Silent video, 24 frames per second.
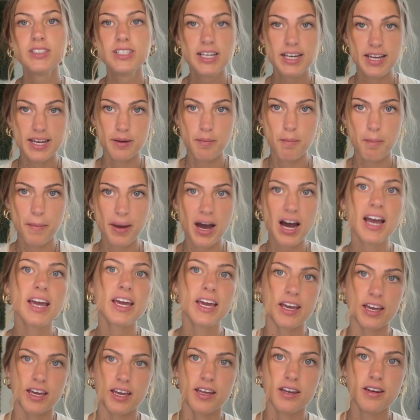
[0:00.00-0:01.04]
In my
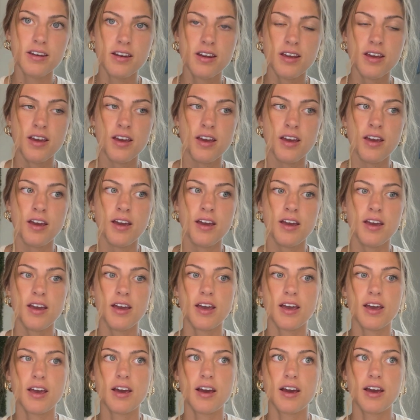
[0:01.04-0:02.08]
head,
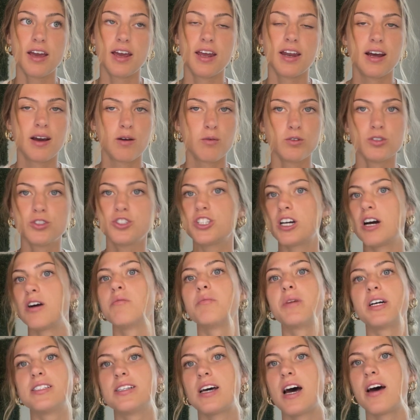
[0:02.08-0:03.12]
and I will shout
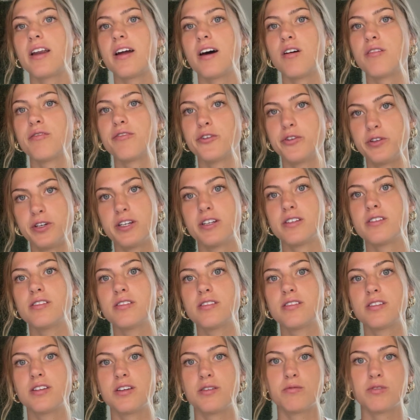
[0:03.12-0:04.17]
my dad out for
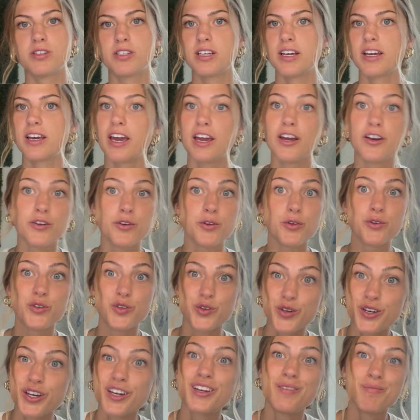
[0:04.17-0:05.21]
this, he was like, hey dude,
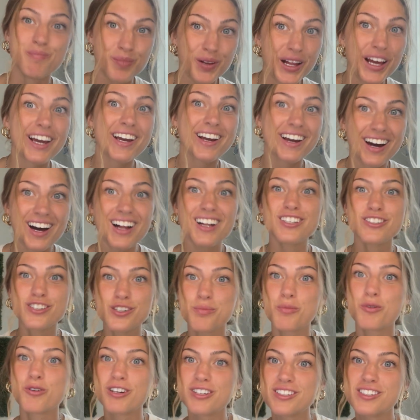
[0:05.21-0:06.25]
you can play college
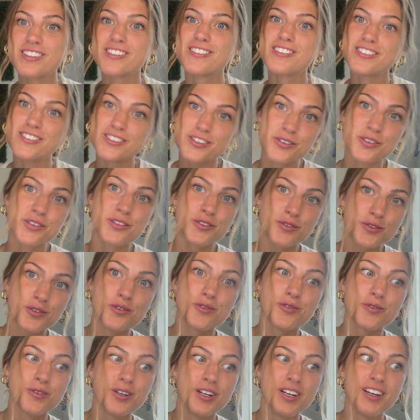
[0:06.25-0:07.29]
sports and still
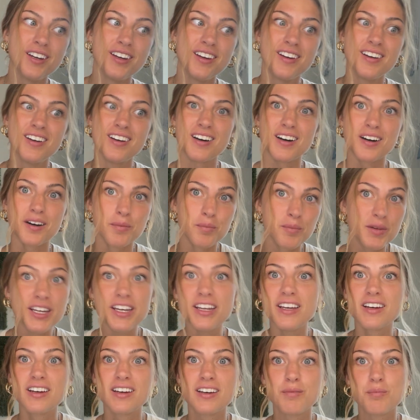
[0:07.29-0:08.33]
do
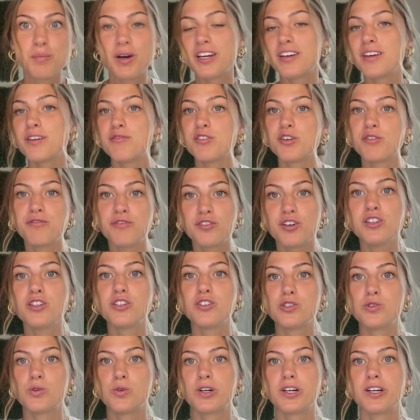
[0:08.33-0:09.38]
media. It might give you a foot in
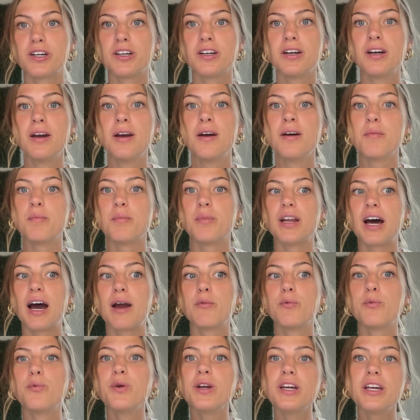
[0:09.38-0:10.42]
the door. But I
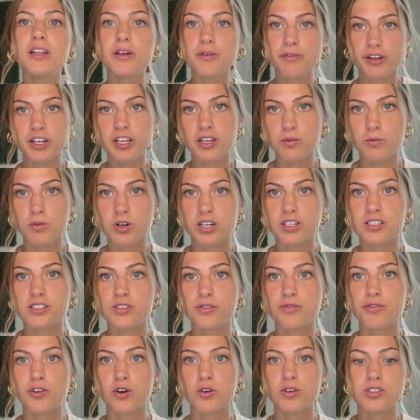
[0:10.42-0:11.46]
really, really wanted to
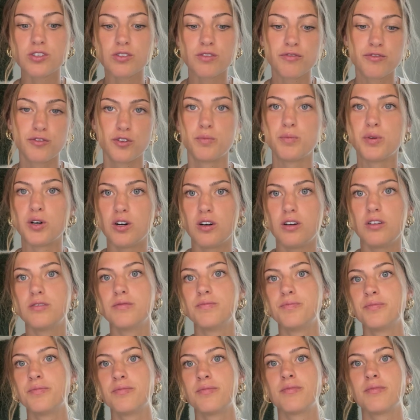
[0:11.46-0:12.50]
focus on football.